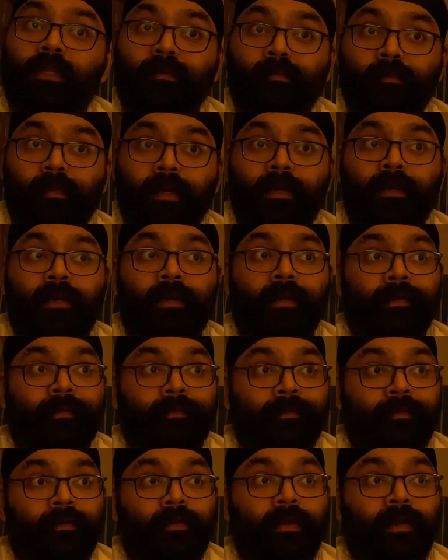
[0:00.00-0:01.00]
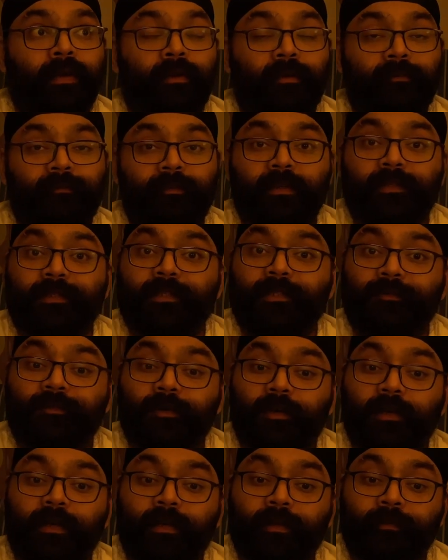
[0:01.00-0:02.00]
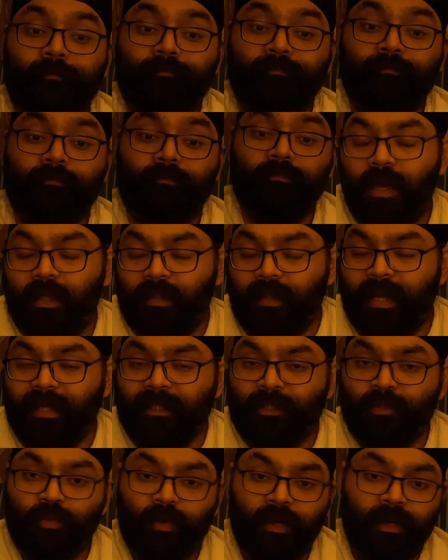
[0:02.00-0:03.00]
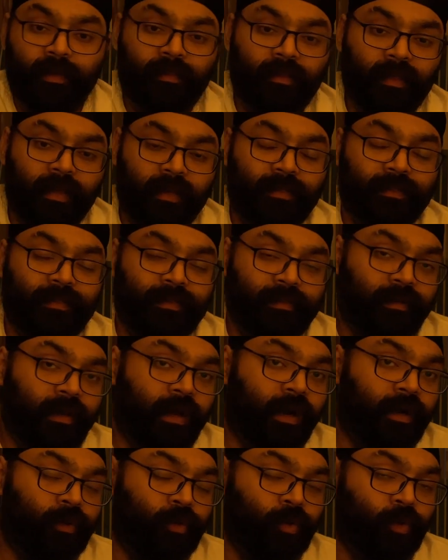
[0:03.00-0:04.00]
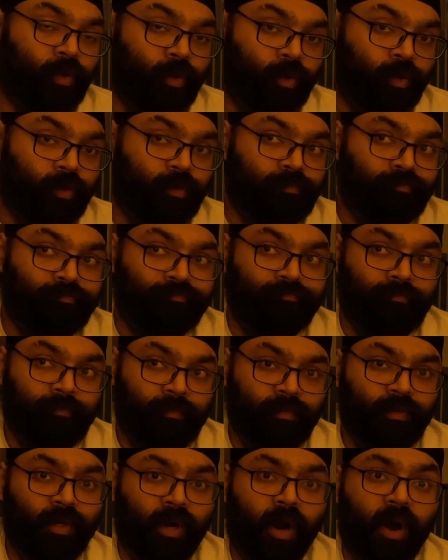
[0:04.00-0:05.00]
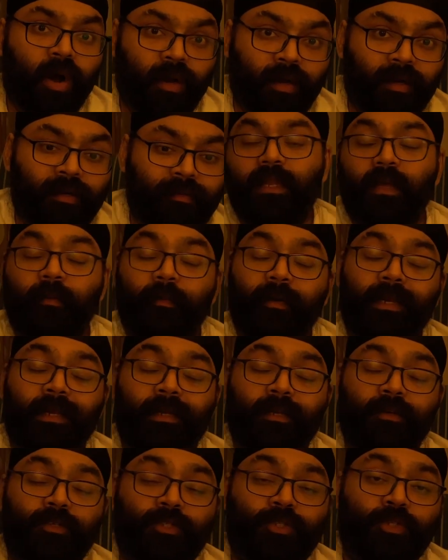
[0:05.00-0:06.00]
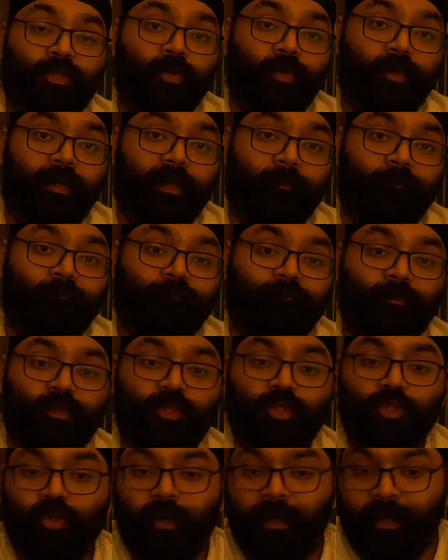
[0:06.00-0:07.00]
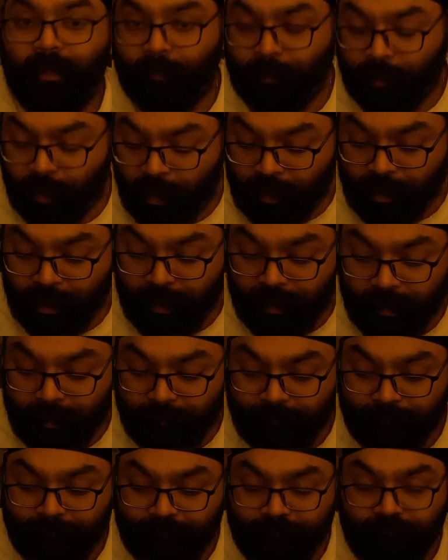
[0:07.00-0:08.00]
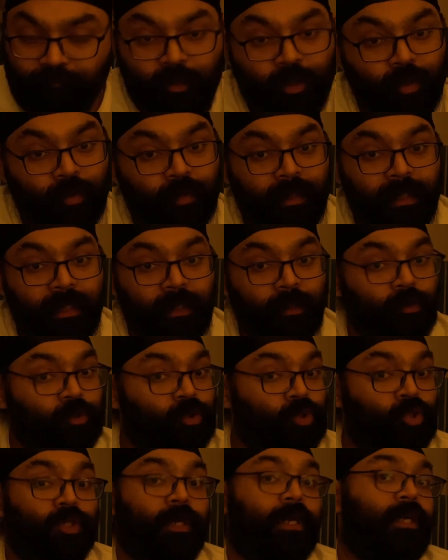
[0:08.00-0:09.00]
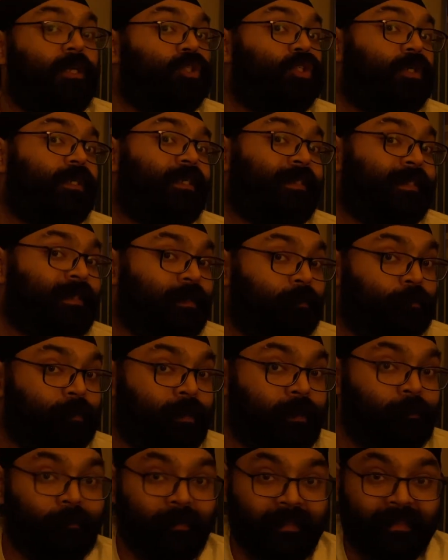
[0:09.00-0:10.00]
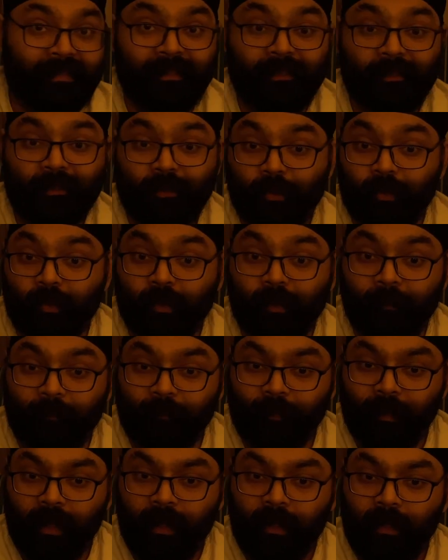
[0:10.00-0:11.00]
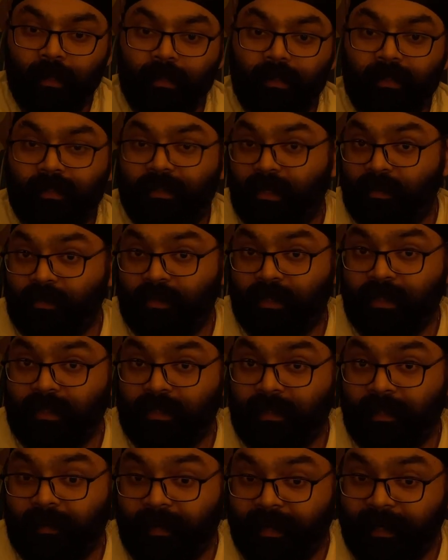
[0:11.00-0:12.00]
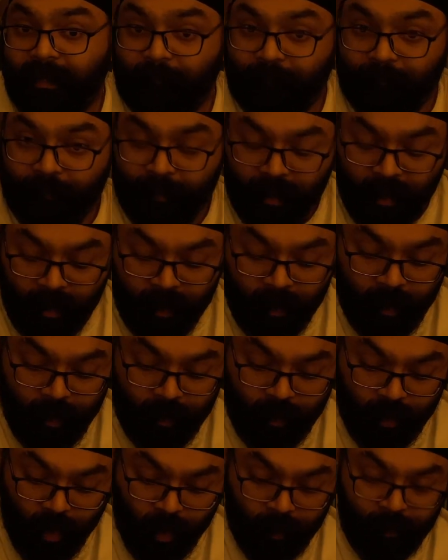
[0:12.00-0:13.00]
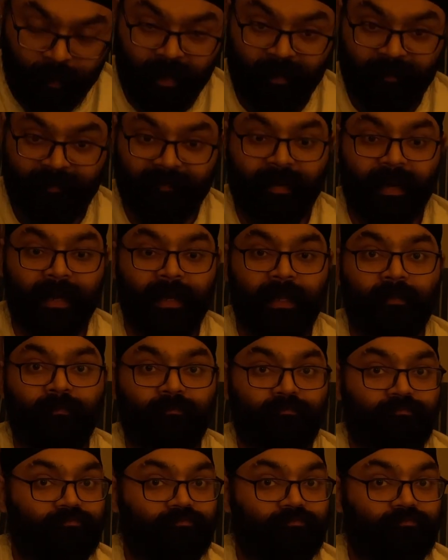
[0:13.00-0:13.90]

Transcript: might need three interfaces for it. And that's where things start to go wrong. Let me tell you a story. You join a project. You need to change a simple business rule. Sounds easy, right? You open the file,